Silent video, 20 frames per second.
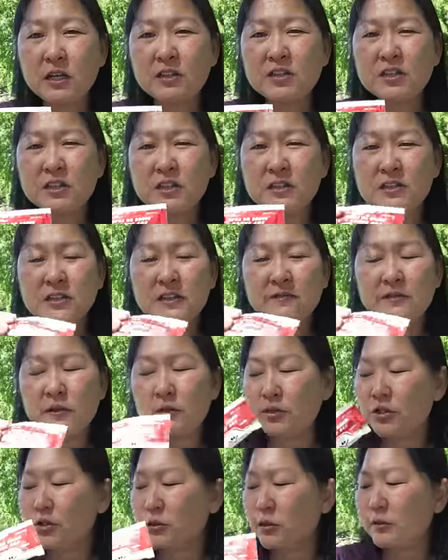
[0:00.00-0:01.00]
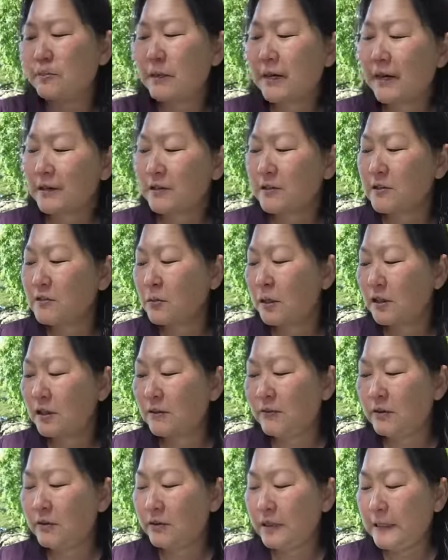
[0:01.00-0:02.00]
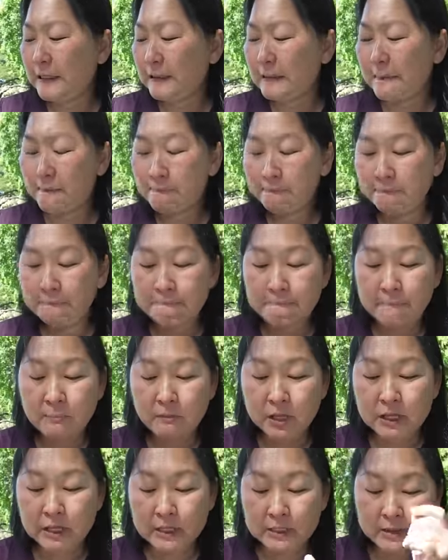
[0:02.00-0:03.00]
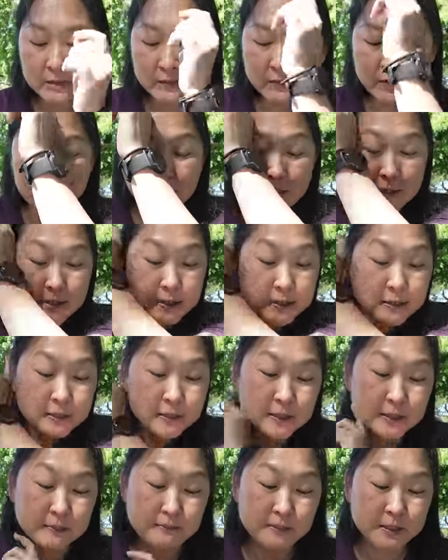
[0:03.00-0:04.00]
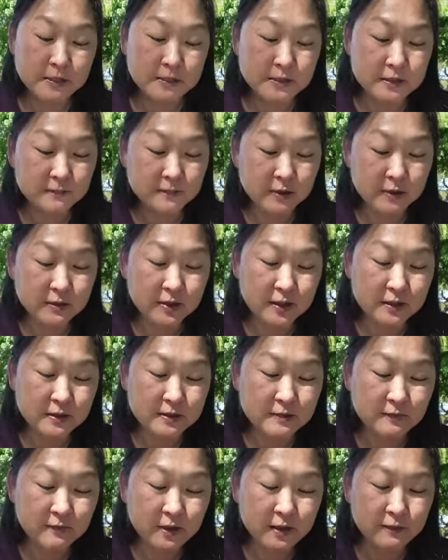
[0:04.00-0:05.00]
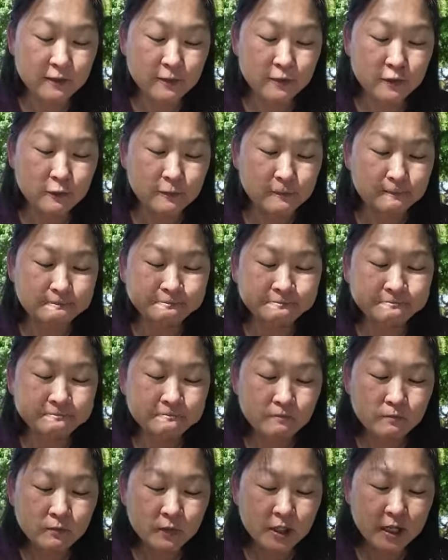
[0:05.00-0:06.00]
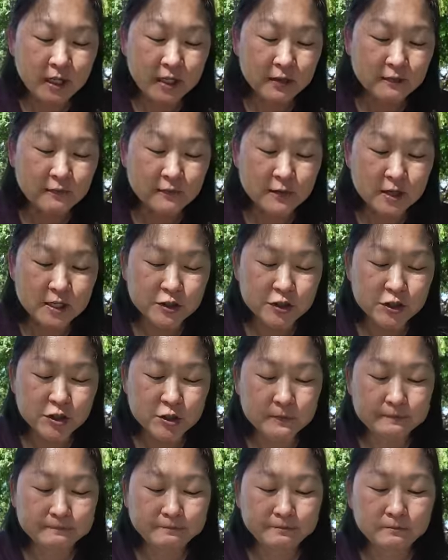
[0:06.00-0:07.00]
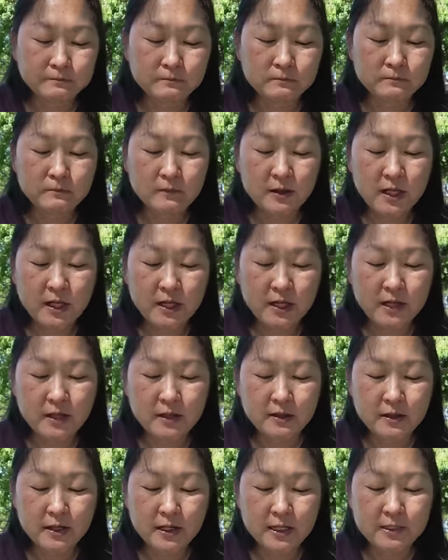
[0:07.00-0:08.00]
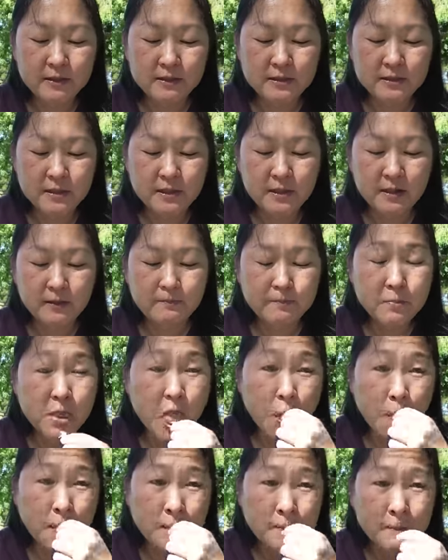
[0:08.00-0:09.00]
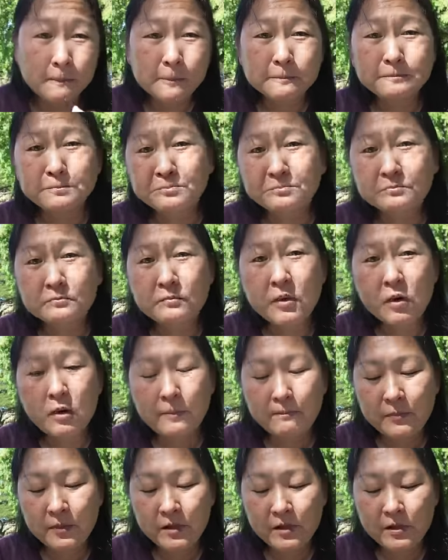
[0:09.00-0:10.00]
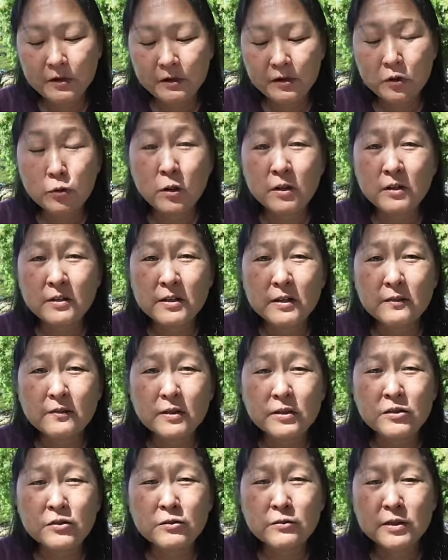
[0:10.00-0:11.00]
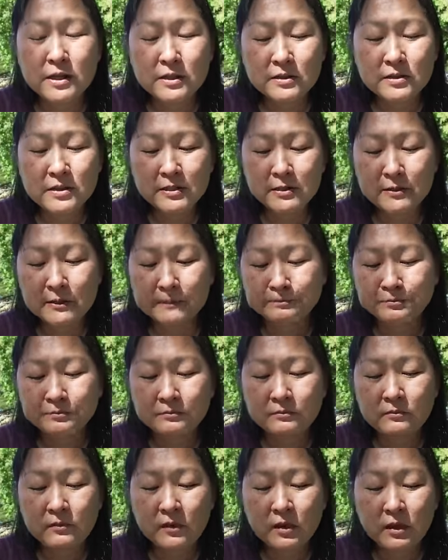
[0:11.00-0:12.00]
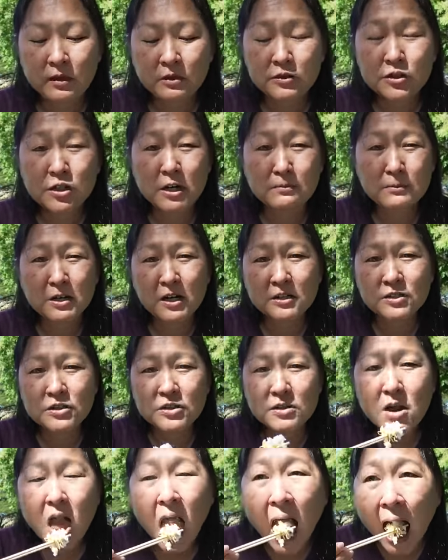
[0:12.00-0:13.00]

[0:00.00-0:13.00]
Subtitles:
She does give you a shoyu pack as well if you need, but I didn't think I needed it because everything's flavorful and fresh, and I can see, you know, the quality of the ingredients here are top-notch.